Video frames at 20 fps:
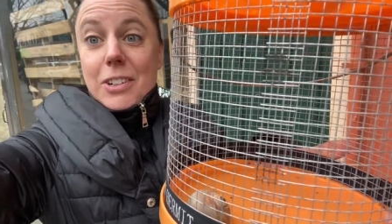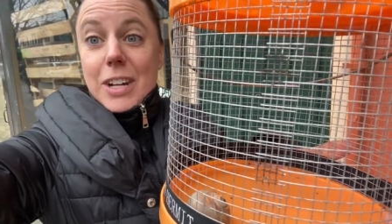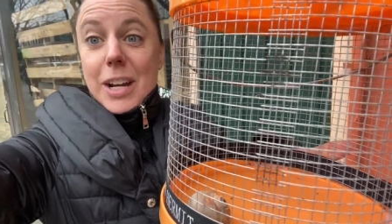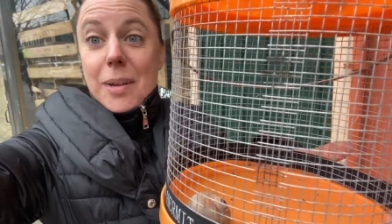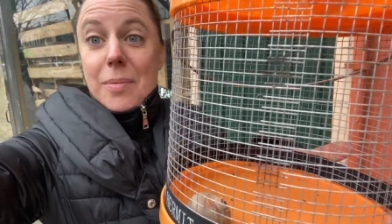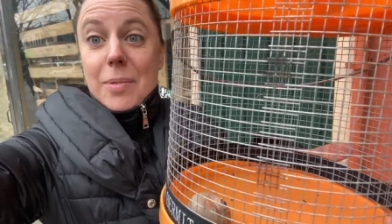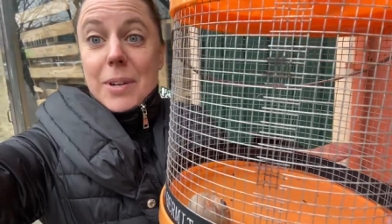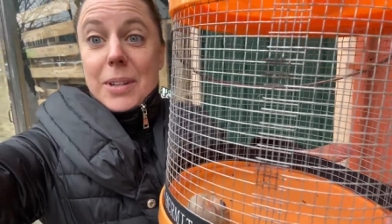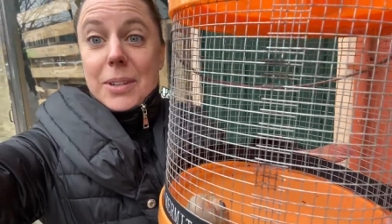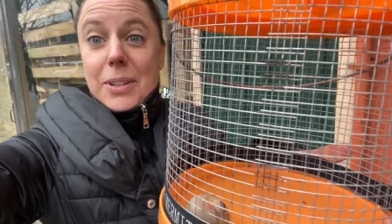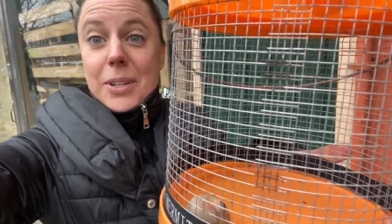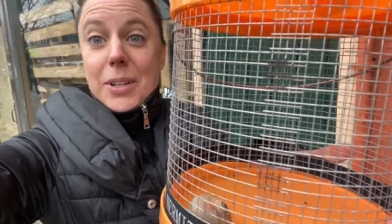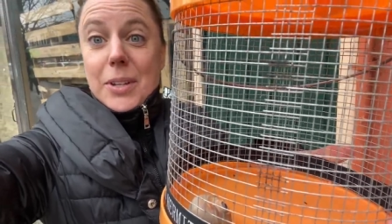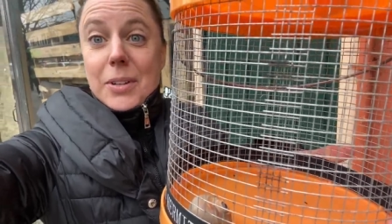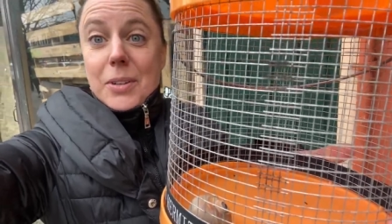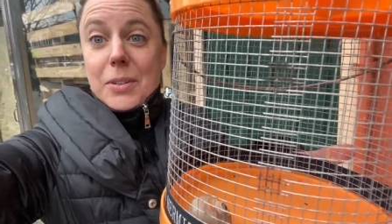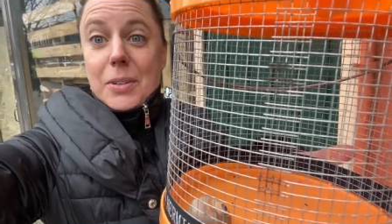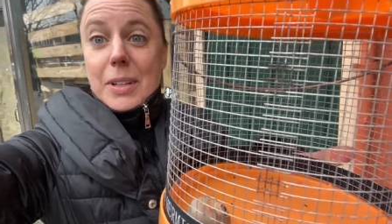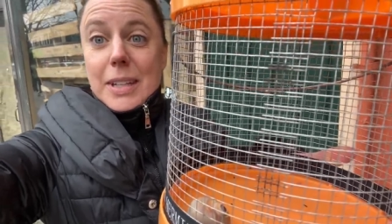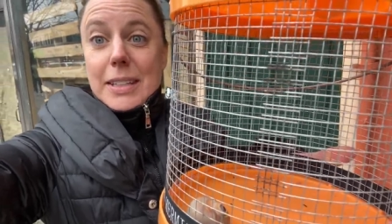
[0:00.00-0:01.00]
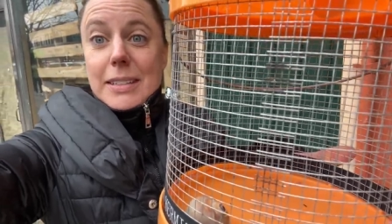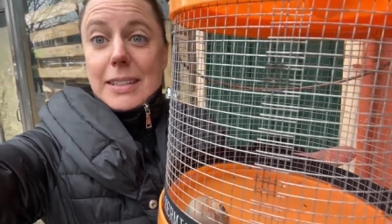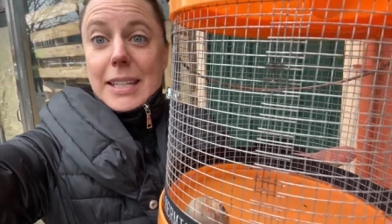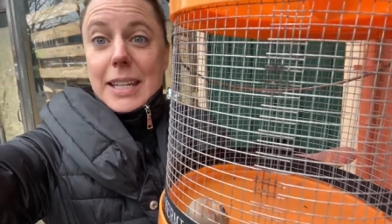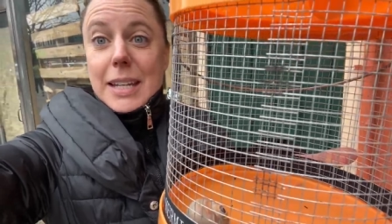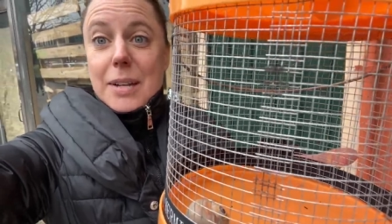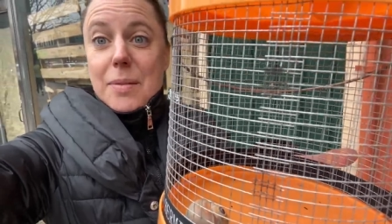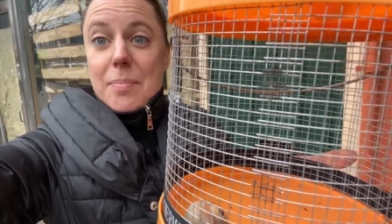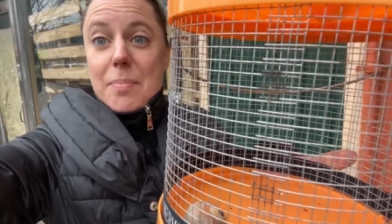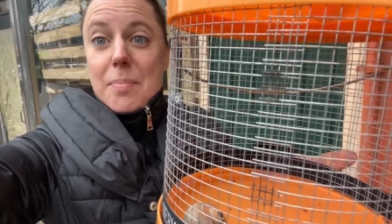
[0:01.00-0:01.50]
crab rescue. Let's
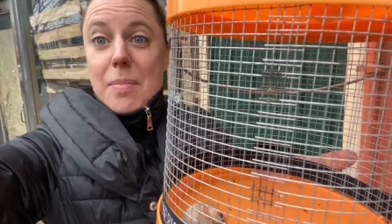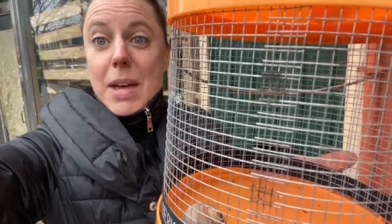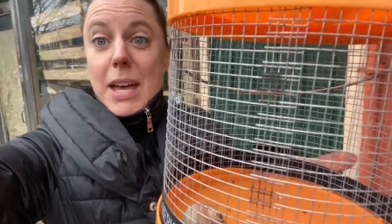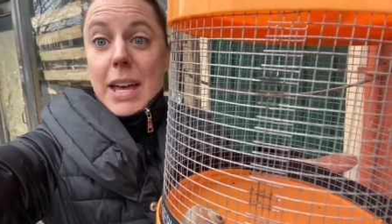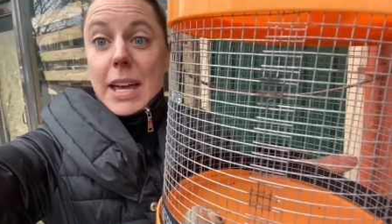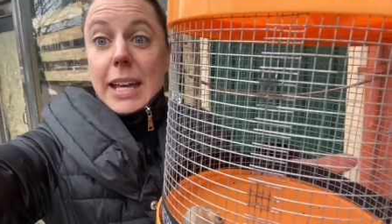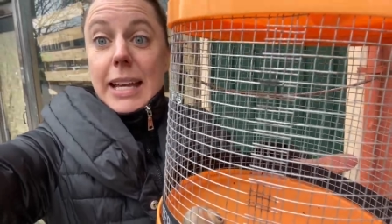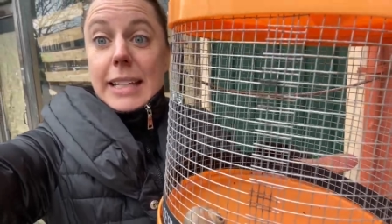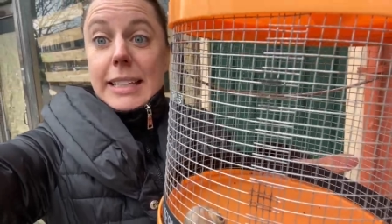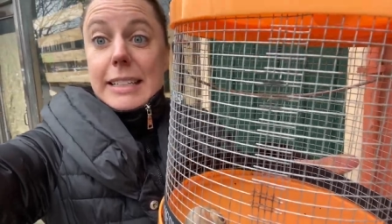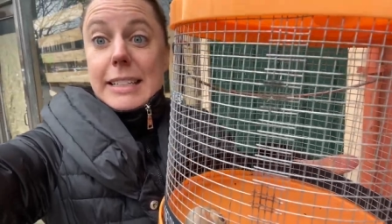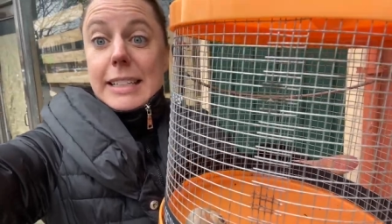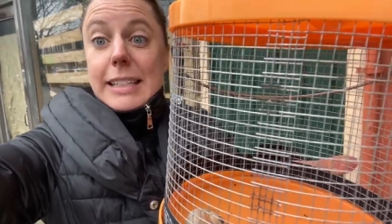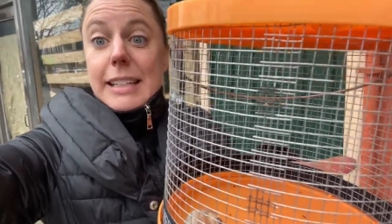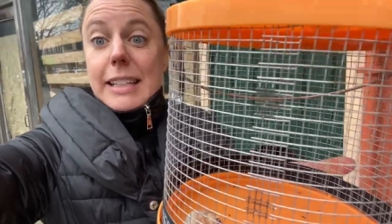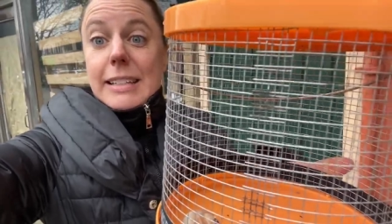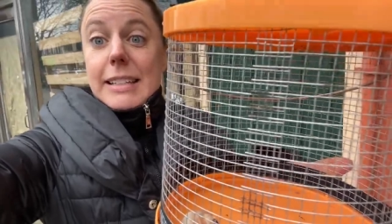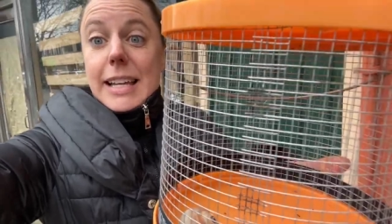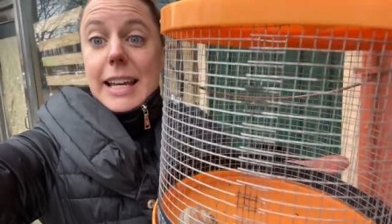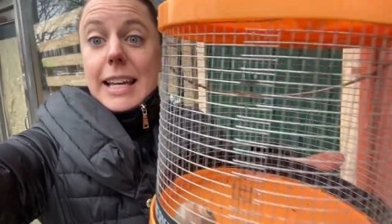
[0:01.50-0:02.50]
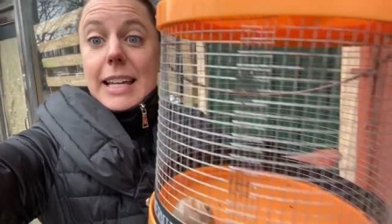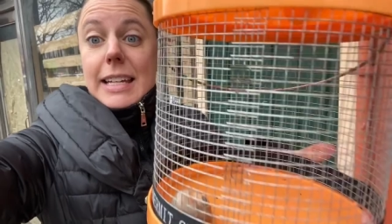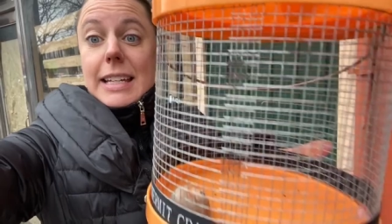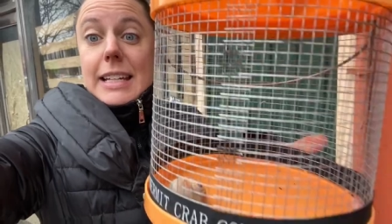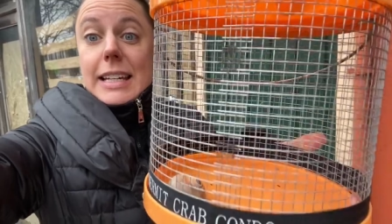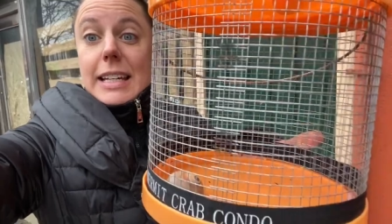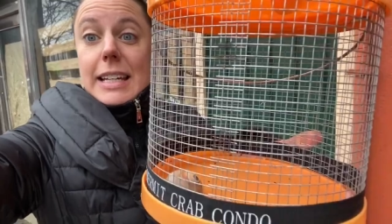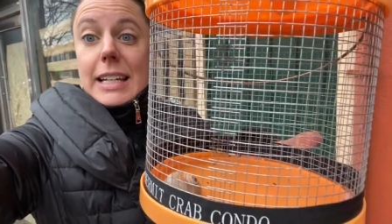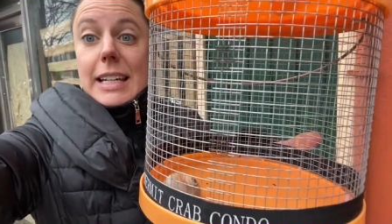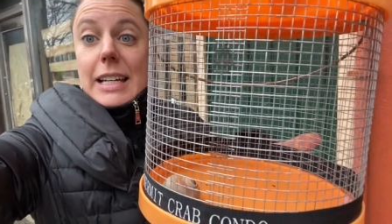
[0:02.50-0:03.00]
get him into the tank
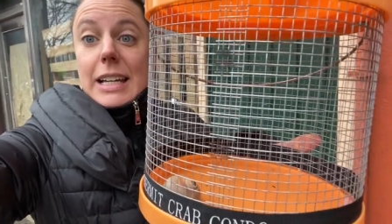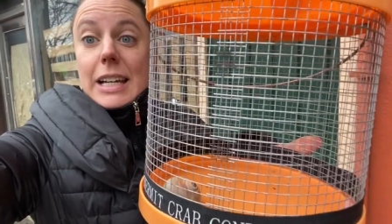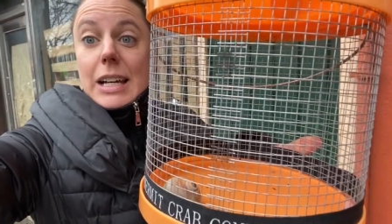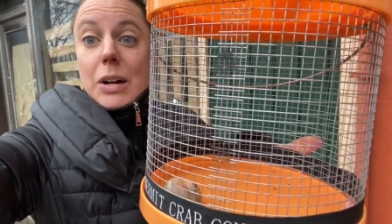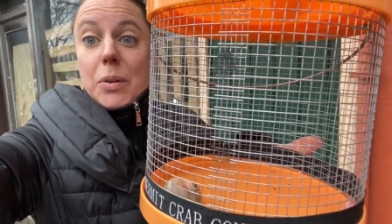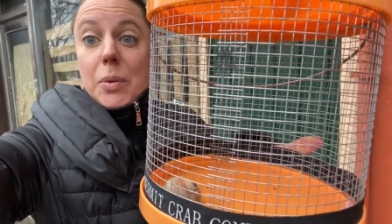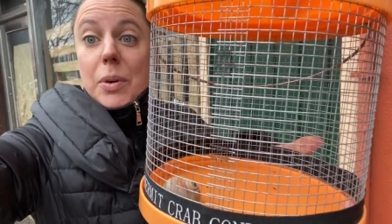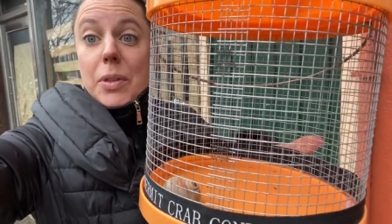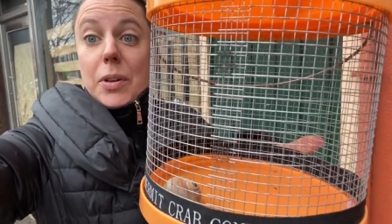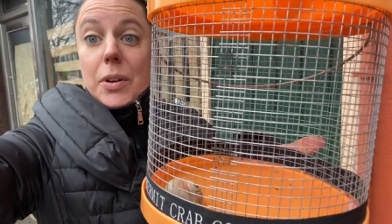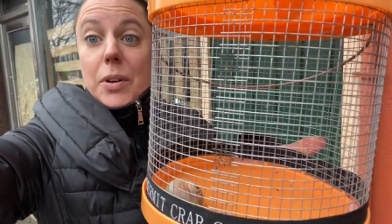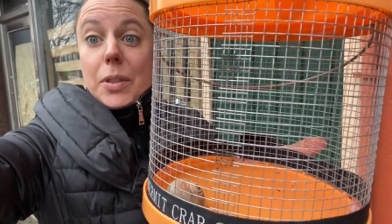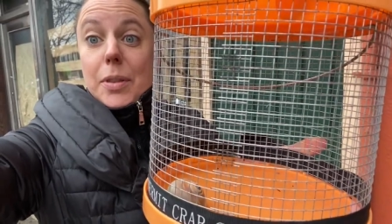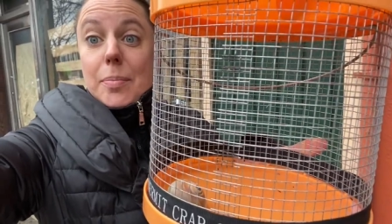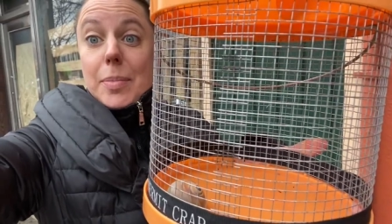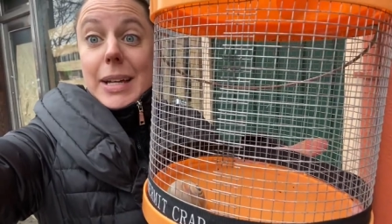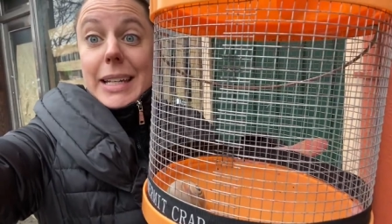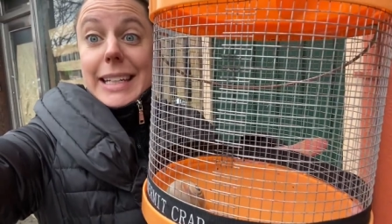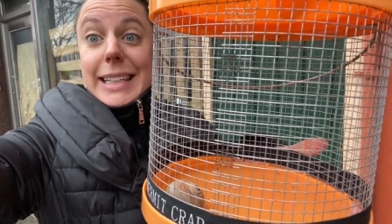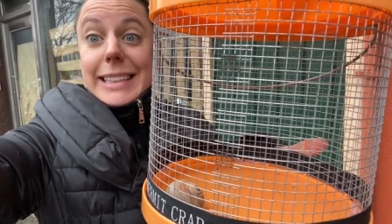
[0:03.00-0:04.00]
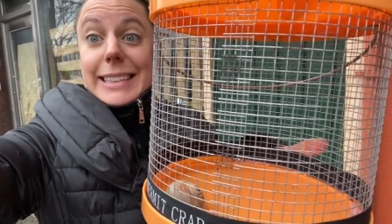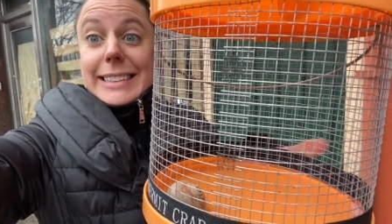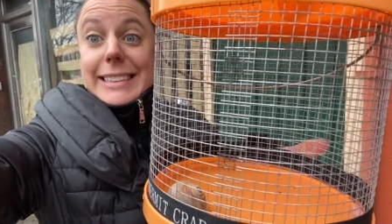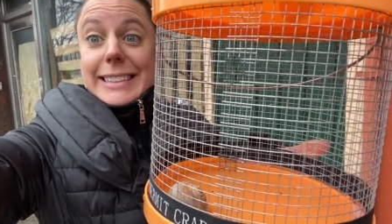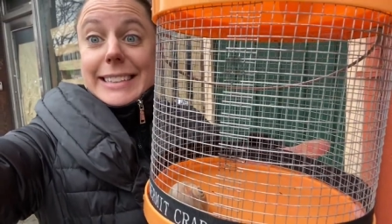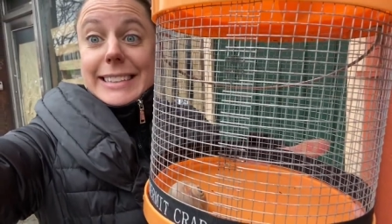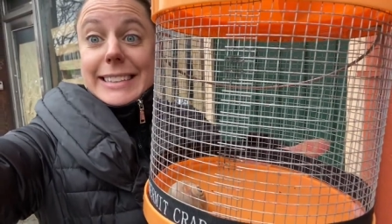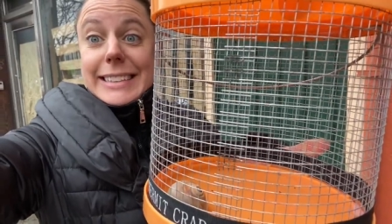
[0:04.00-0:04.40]
with all the buddies.